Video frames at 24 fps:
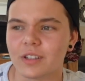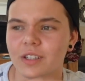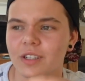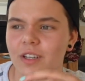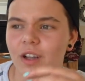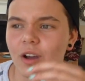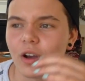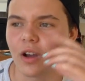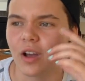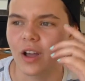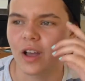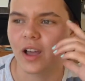
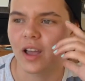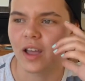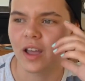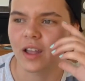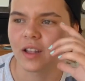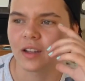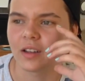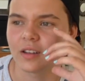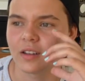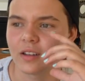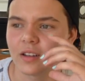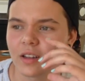
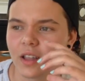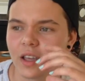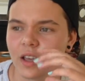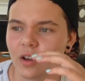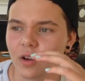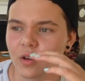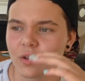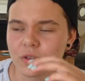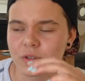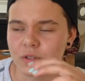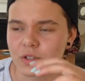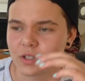and like
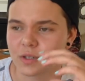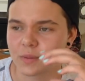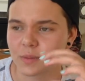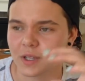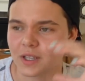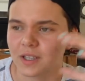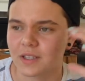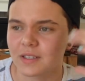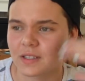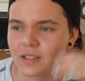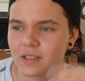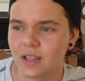also just
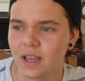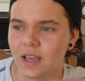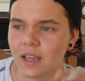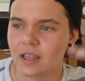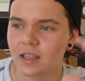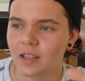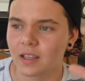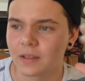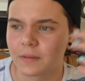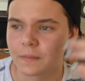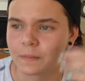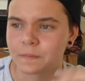because it like